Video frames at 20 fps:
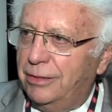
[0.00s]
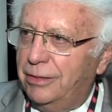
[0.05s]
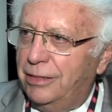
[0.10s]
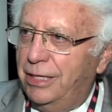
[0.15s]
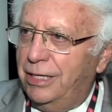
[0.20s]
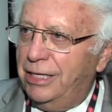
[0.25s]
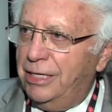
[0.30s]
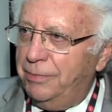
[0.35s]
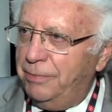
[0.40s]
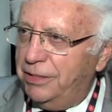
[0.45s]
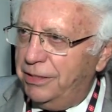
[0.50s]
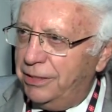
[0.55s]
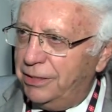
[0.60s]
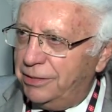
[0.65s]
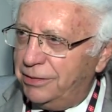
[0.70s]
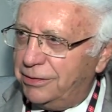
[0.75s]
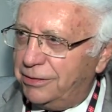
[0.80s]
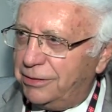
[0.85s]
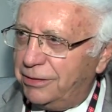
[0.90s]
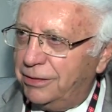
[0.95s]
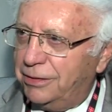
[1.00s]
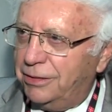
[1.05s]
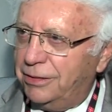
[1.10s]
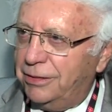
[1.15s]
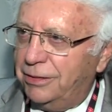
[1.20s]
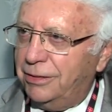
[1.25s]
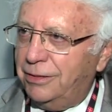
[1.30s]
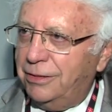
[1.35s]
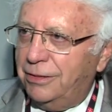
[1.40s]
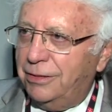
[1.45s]
eliminate
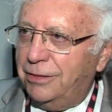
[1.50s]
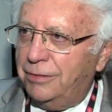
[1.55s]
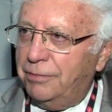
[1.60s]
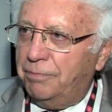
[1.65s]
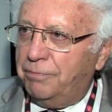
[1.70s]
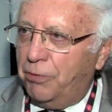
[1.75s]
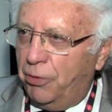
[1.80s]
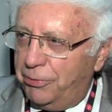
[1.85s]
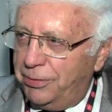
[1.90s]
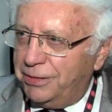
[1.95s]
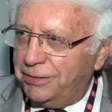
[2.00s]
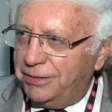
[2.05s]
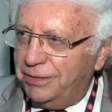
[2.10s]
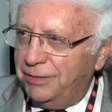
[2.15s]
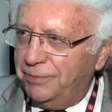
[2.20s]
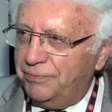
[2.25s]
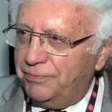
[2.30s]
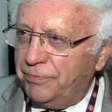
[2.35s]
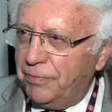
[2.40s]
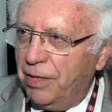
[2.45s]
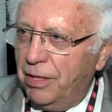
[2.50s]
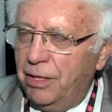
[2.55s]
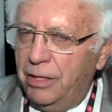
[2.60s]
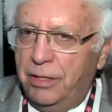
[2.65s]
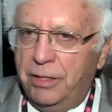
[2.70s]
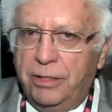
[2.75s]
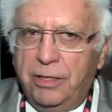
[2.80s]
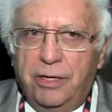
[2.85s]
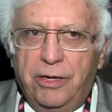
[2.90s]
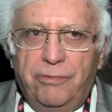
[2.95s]
poverty,
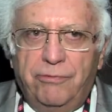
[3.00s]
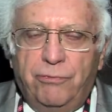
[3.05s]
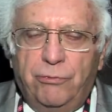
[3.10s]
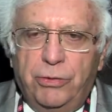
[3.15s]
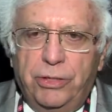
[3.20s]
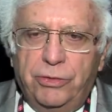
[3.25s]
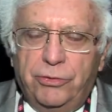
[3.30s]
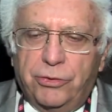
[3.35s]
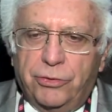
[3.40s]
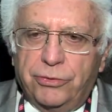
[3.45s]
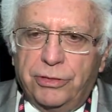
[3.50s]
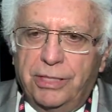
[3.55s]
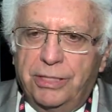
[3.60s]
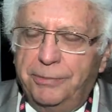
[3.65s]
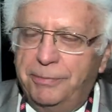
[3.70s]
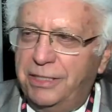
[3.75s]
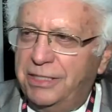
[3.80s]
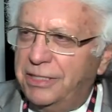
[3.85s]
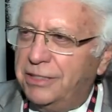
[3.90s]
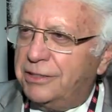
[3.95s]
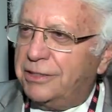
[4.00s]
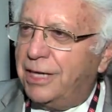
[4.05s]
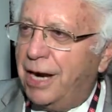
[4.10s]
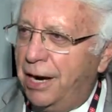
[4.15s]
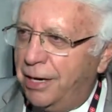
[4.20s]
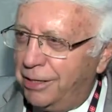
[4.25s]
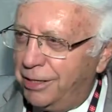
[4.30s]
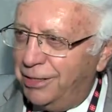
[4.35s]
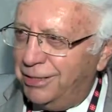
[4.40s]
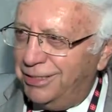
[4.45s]
if we don't eliminate
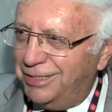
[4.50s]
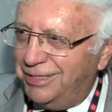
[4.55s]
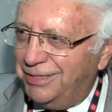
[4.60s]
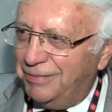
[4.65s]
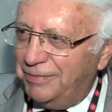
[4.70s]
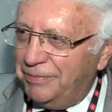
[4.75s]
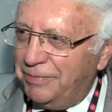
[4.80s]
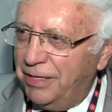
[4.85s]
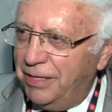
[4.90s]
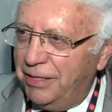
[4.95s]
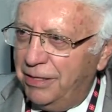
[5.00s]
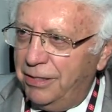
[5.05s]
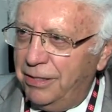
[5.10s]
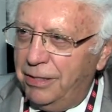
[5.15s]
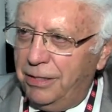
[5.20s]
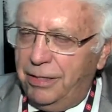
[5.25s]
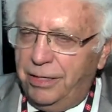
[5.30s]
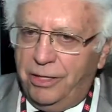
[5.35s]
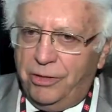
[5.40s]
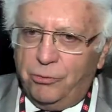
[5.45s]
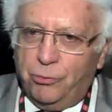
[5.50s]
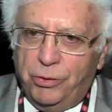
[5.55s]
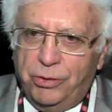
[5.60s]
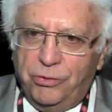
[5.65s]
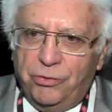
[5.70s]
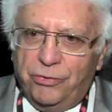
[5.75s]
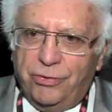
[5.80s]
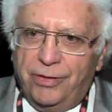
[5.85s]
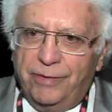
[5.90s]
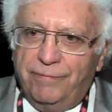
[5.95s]
hunger, and we
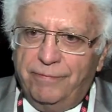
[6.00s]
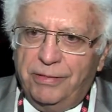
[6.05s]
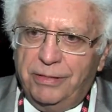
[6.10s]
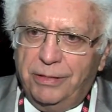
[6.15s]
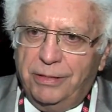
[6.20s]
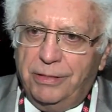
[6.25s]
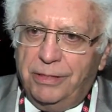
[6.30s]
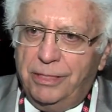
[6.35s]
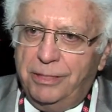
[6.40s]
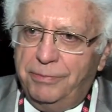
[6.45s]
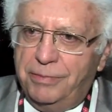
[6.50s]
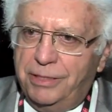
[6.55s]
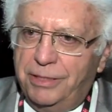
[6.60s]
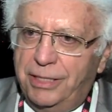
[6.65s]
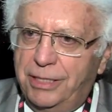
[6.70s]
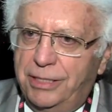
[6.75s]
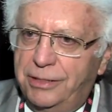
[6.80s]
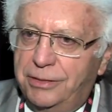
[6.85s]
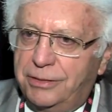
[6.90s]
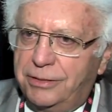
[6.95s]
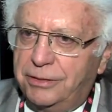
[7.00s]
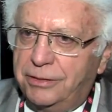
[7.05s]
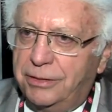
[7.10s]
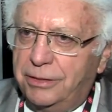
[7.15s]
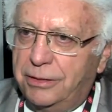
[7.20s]
don't eliminate